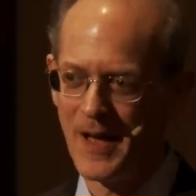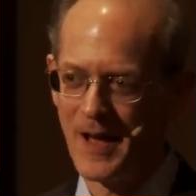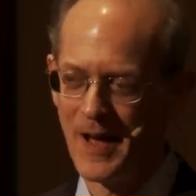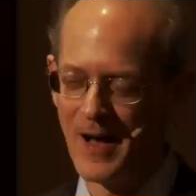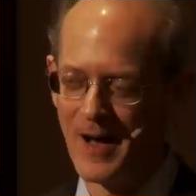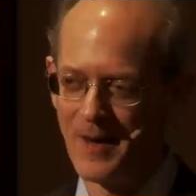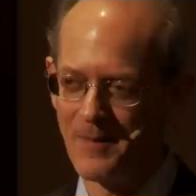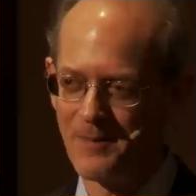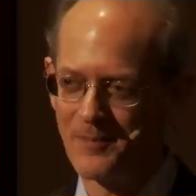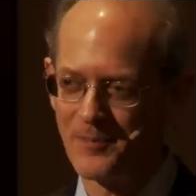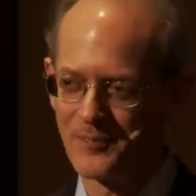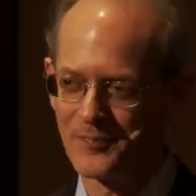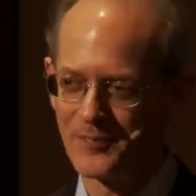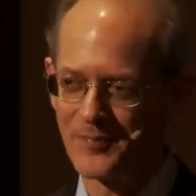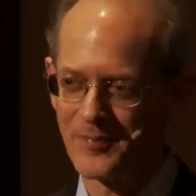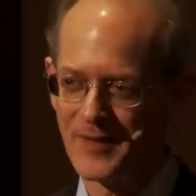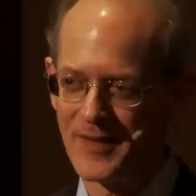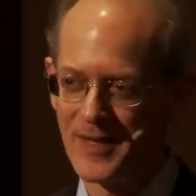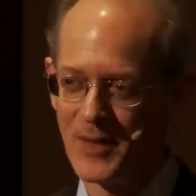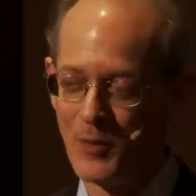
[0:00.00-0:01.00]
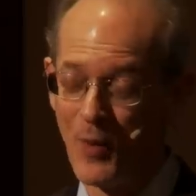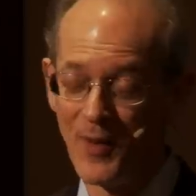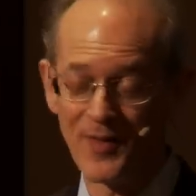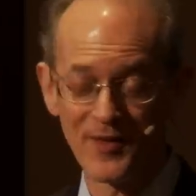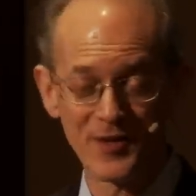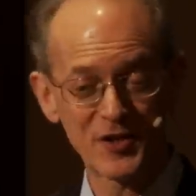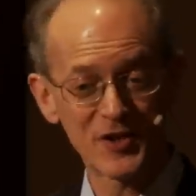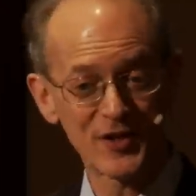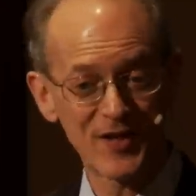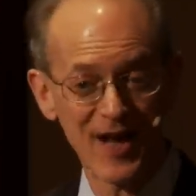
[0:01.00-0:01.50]
Uh, he
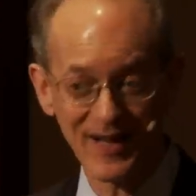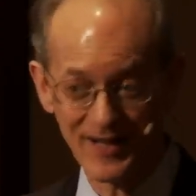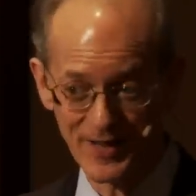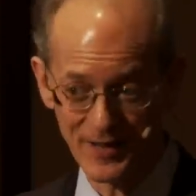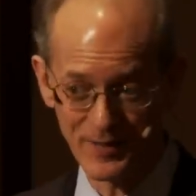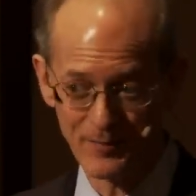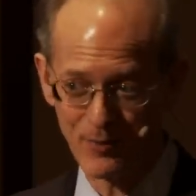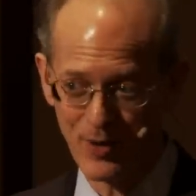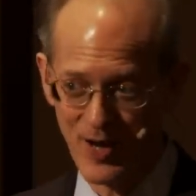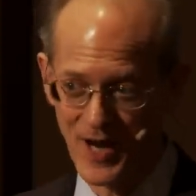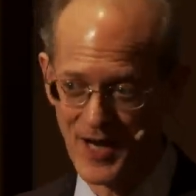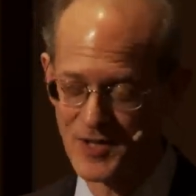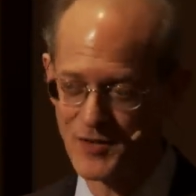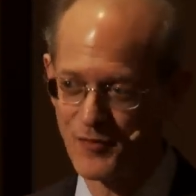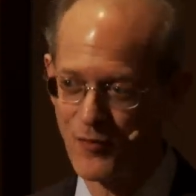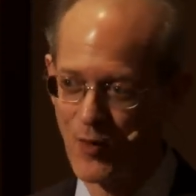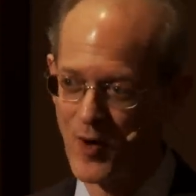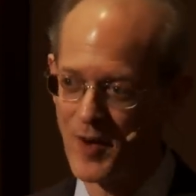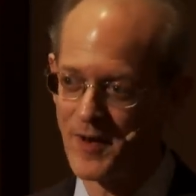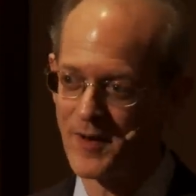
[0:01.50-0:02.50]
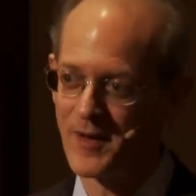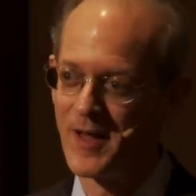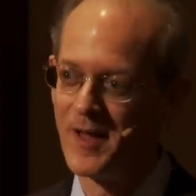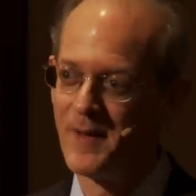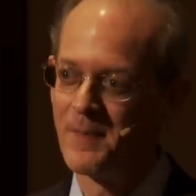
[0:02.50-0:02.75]
won the Stalin Prize for it.